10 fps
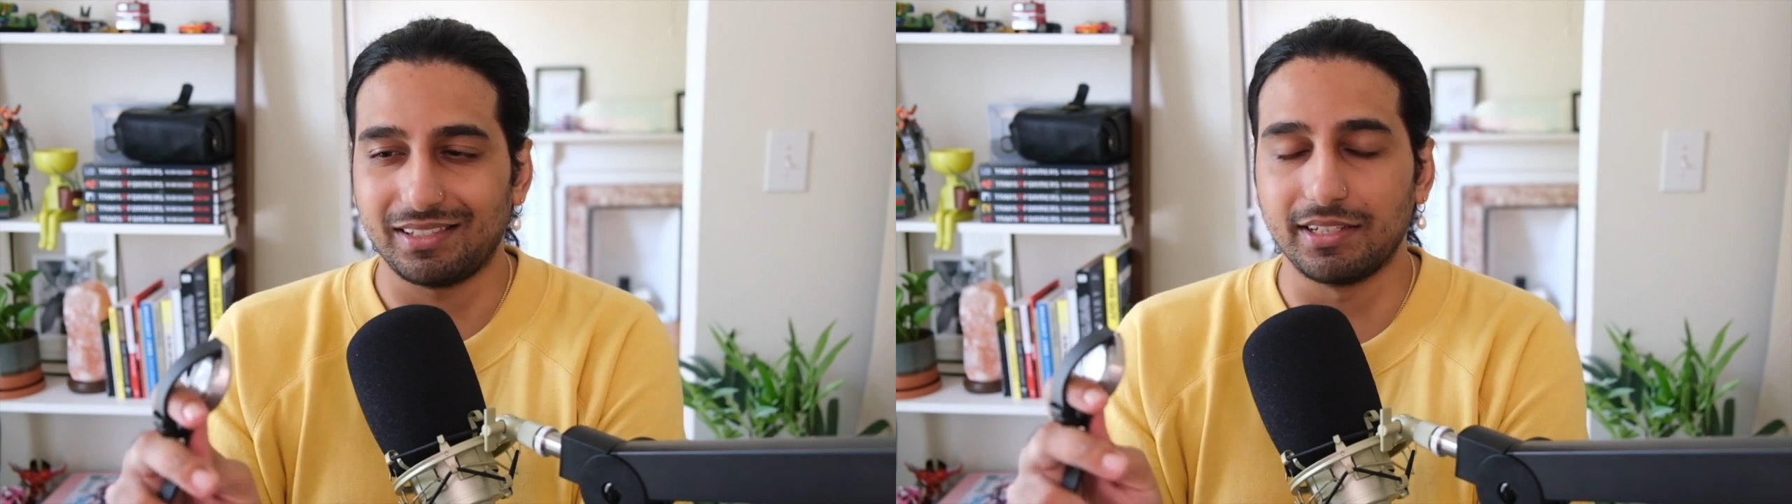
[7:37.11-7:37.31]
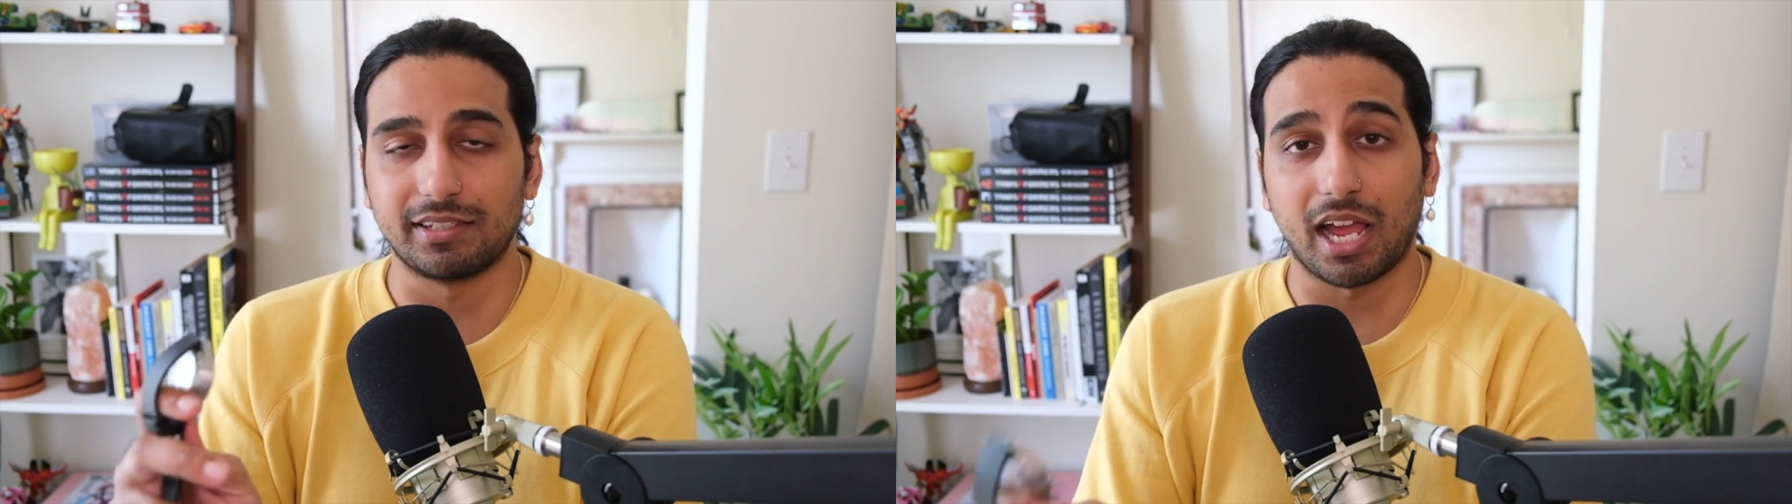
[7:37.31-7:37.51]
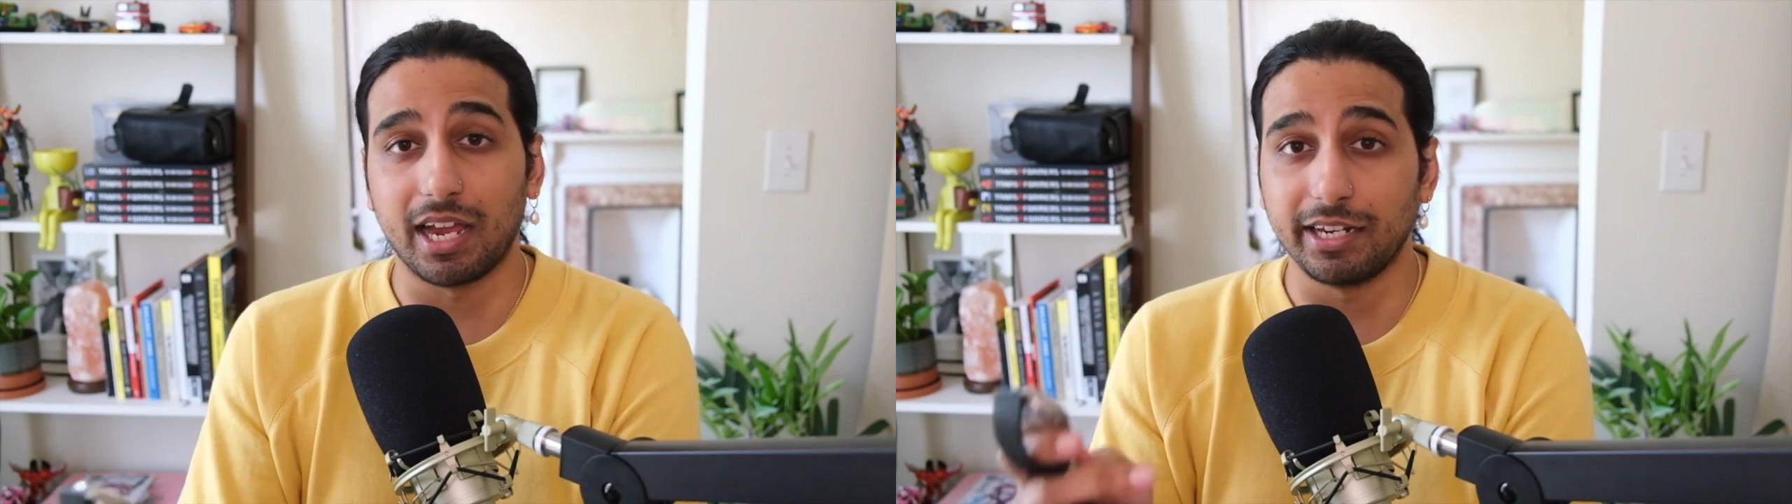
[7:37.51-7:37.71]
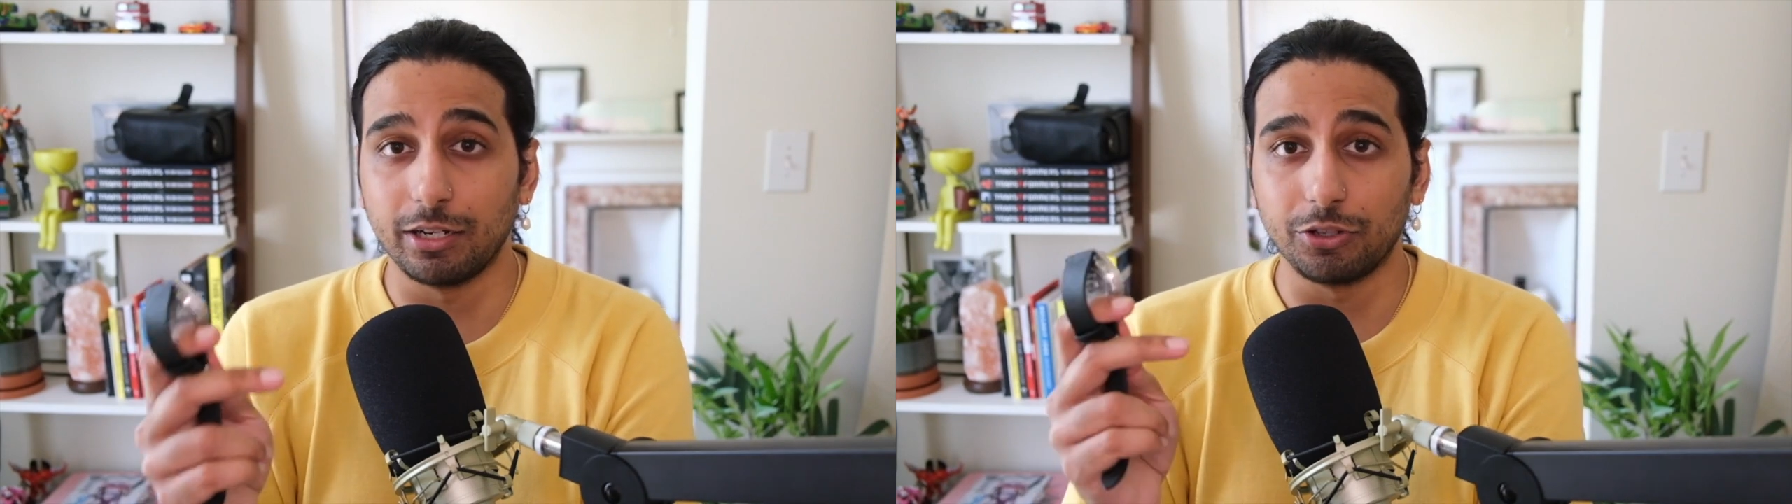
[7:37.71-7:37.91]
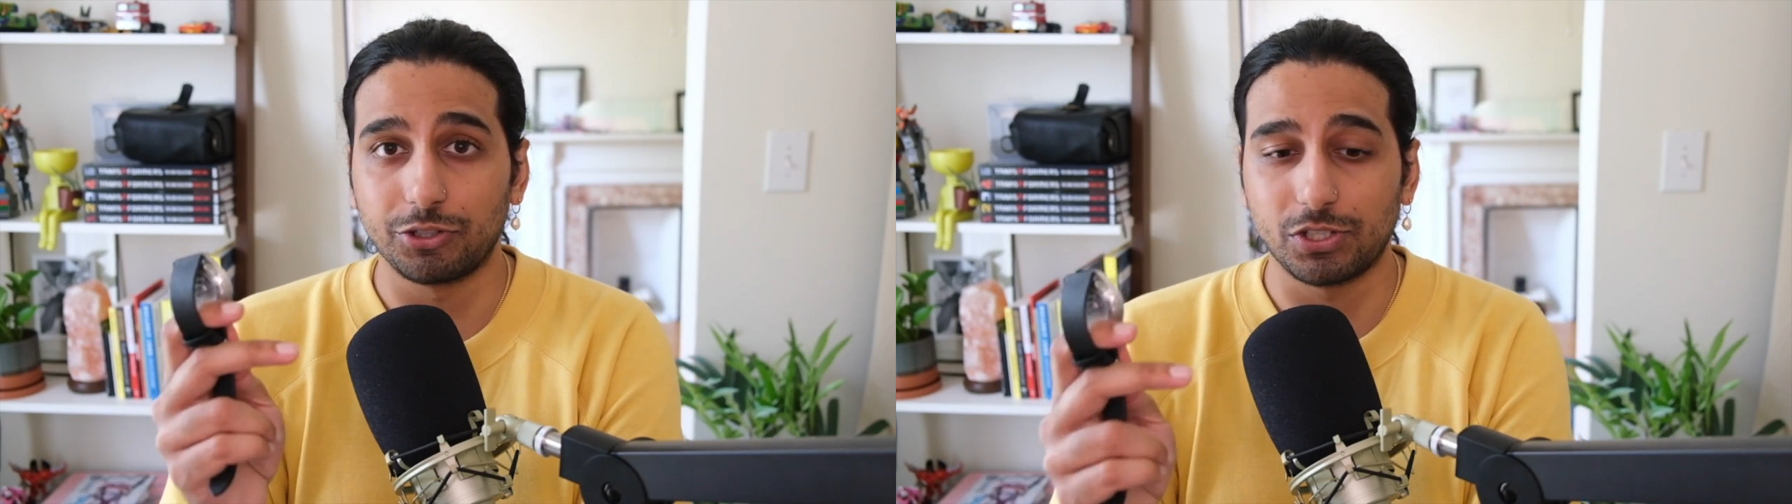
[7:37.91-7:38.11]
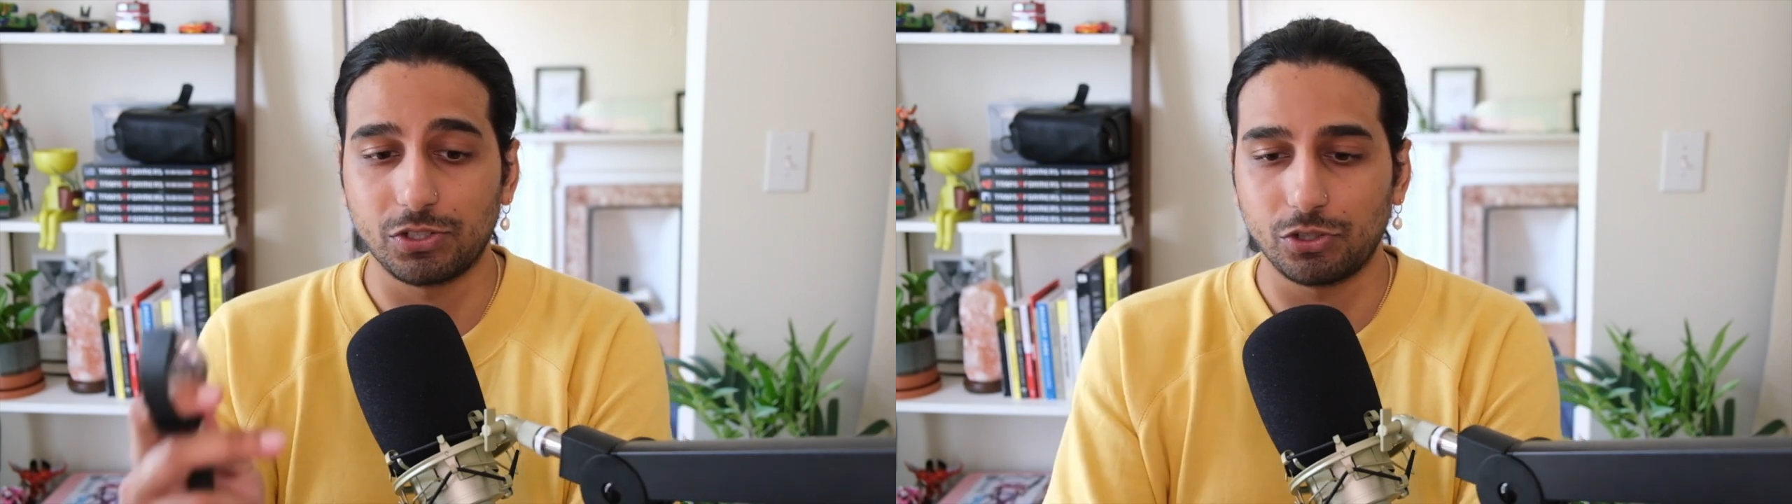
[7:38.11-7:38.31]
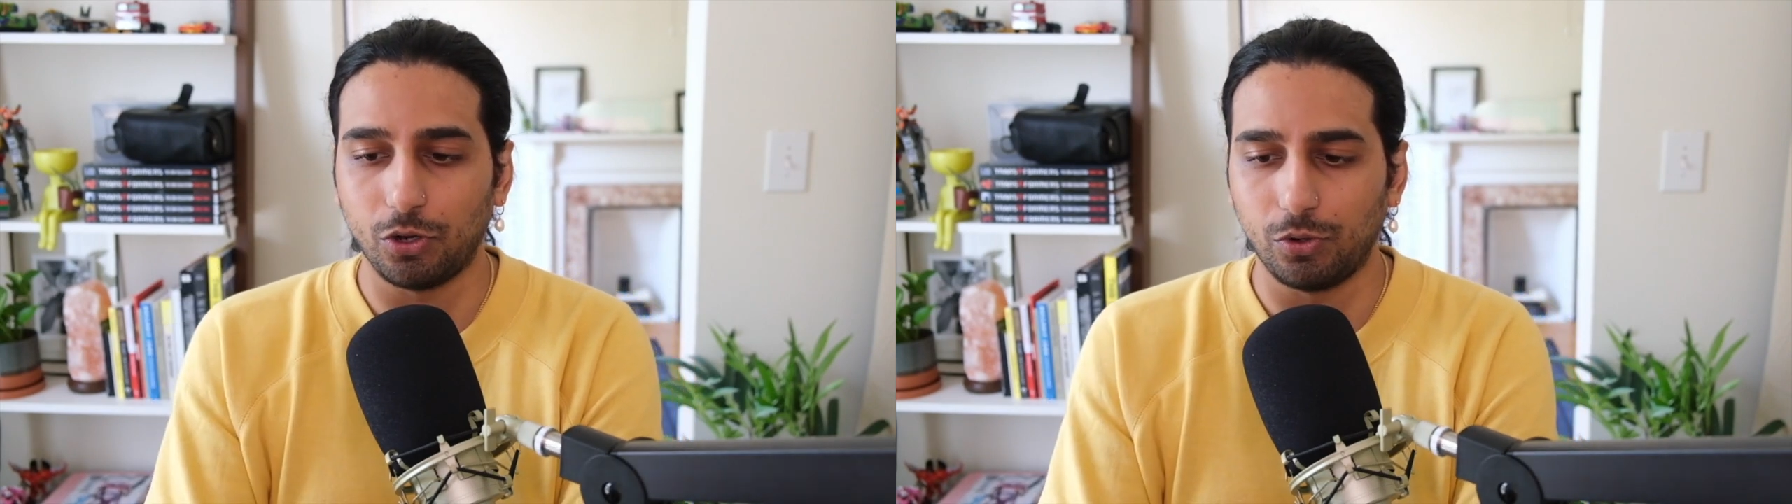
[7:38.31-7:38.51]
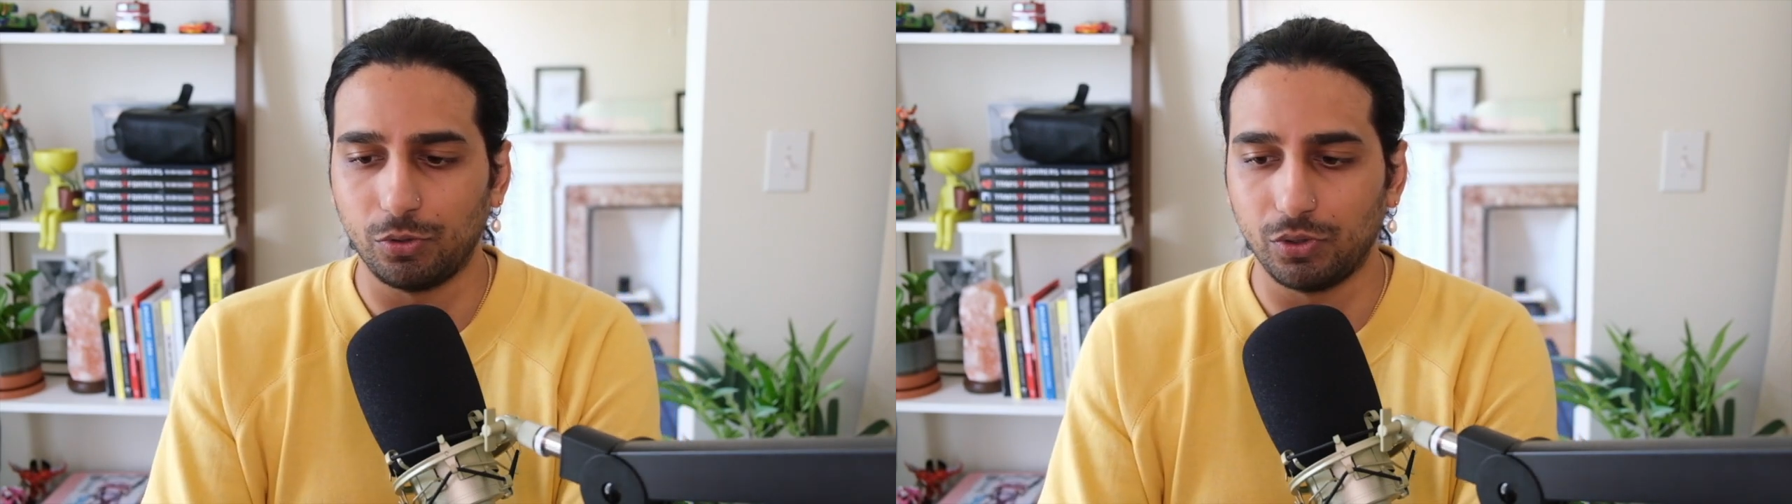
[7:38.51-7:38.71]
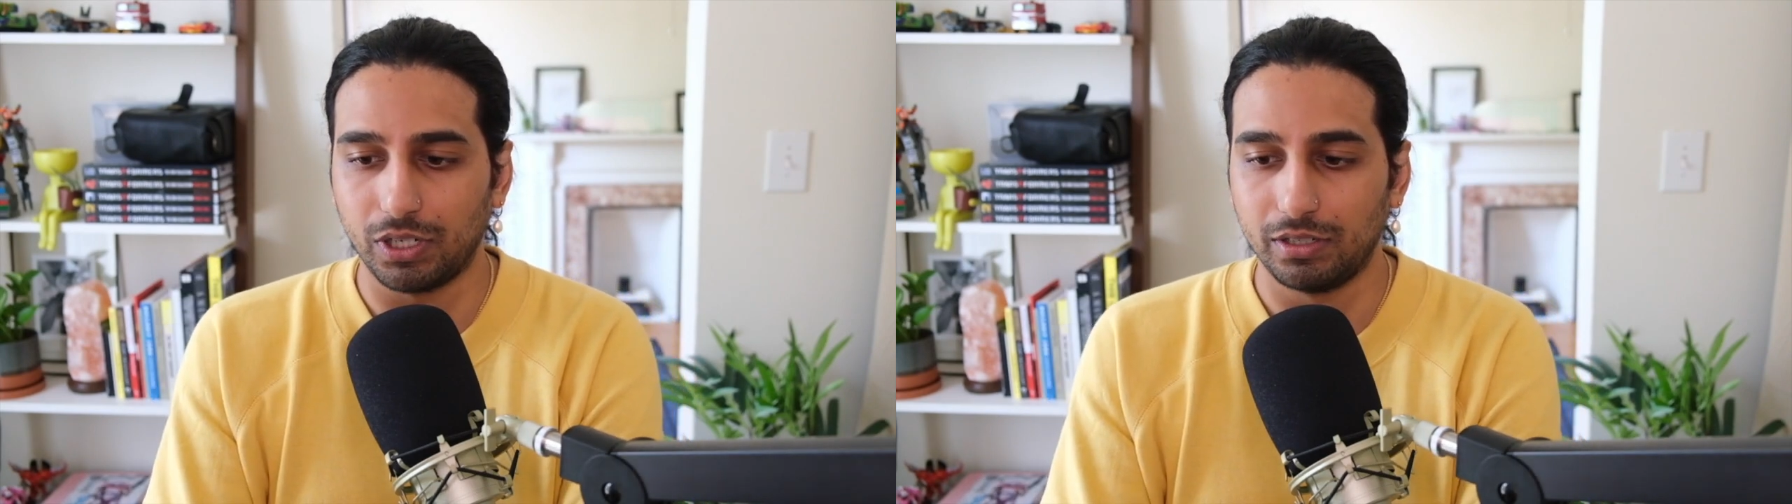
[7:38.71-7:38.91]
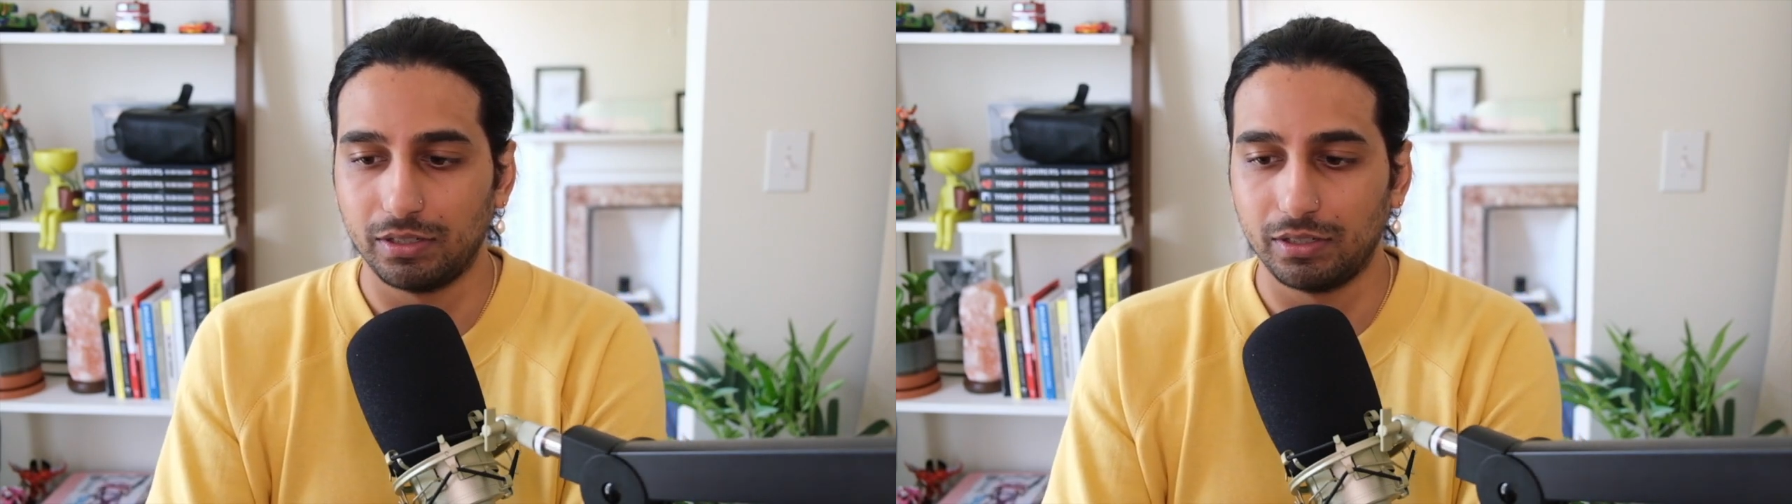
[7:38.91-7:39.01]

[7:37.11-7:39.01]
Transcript: design so